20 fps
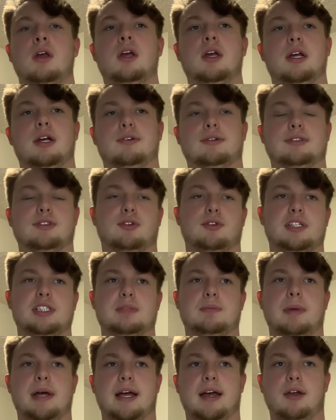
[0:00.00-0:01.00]
It was always
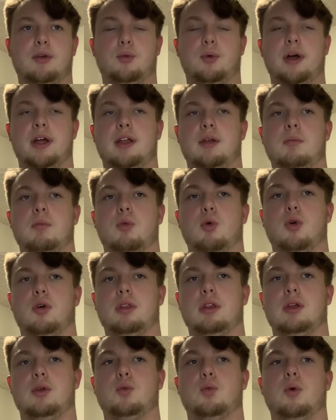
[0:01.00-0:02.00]
bad when more
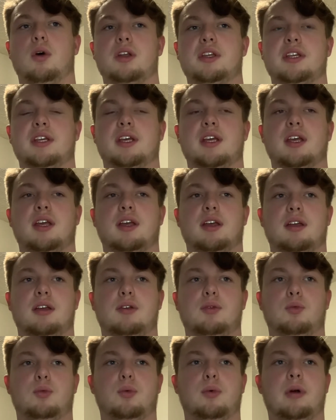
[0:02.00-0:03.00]
than one
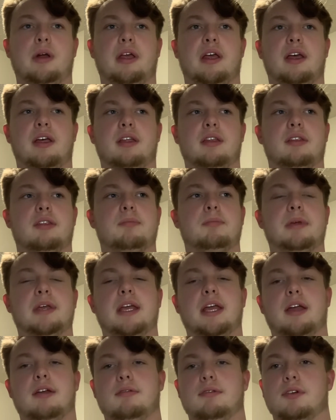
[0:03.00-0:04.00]
kid with
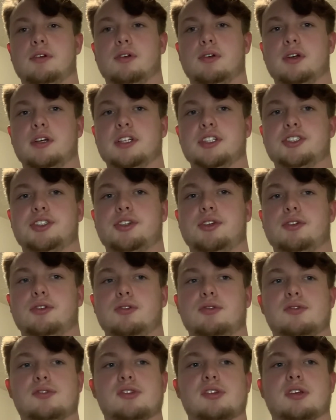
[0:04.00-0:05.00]
behavioral
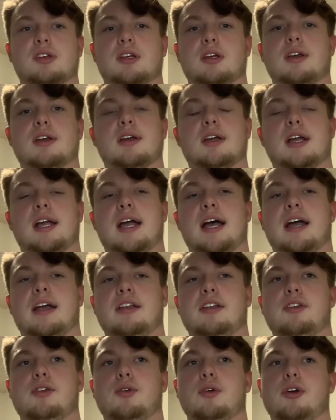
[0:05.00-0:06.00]
issues got
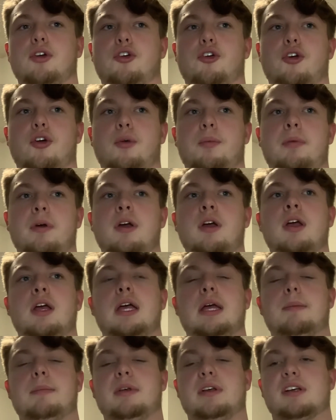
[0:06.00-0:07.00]
into a group,
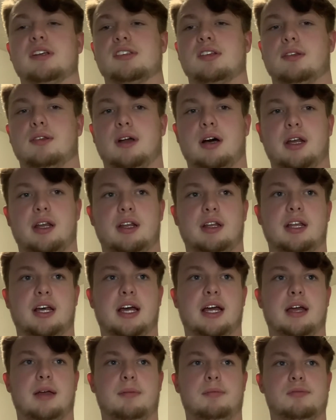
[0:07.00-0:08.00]
because a lot of
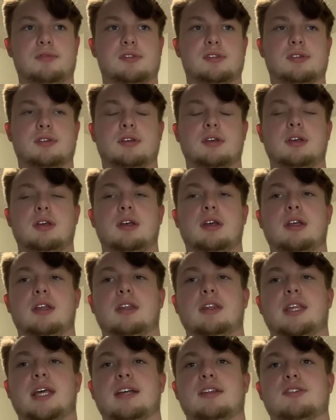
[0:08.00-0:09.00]
times
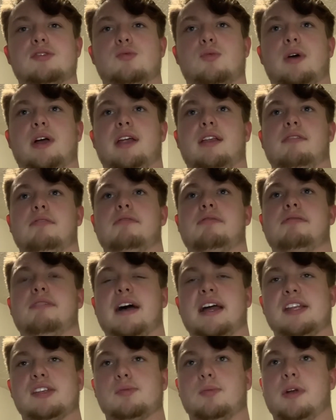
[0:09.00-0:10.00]
that's when
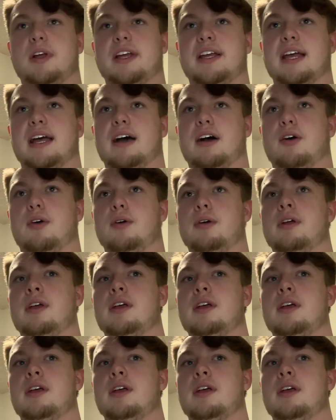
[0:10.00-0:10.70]
fights break out,